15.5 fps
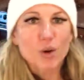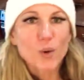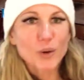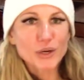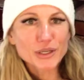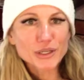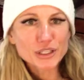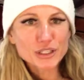or
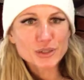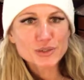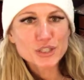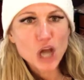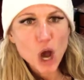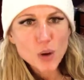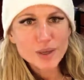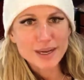you could use
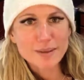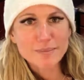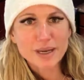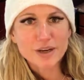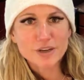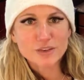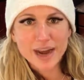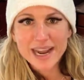coconut
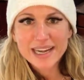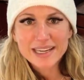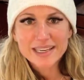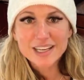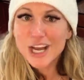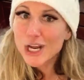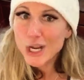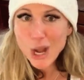milk, right?
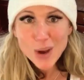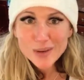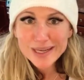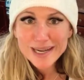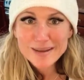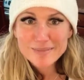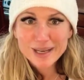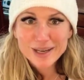
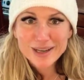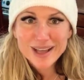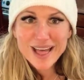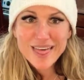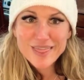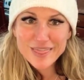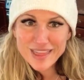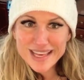Coconut milk.
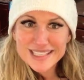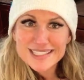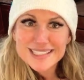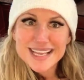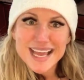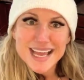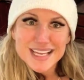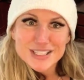This
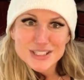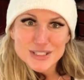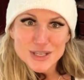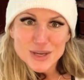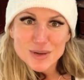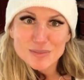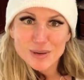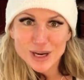is
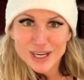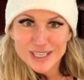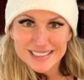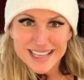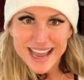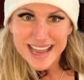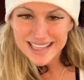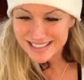super
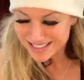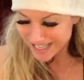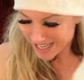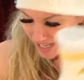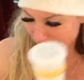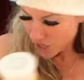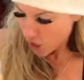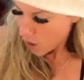
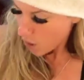tasty.